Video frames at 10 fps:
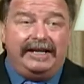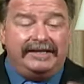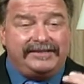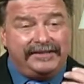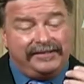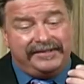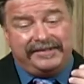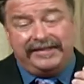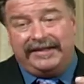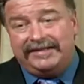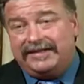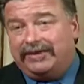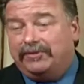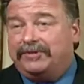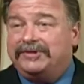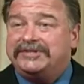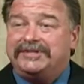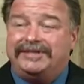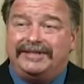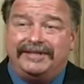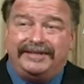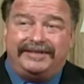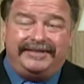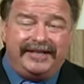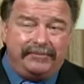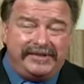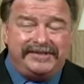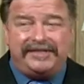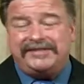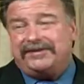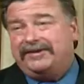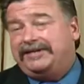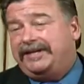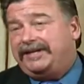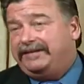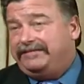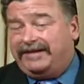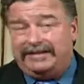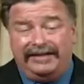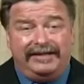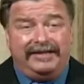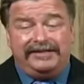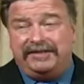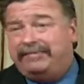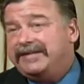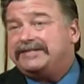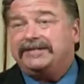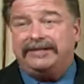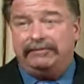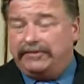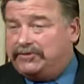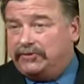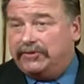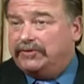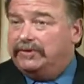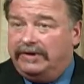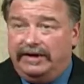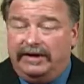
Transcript: And so as things got worse and gum disease started taking effect, she basically withdrew.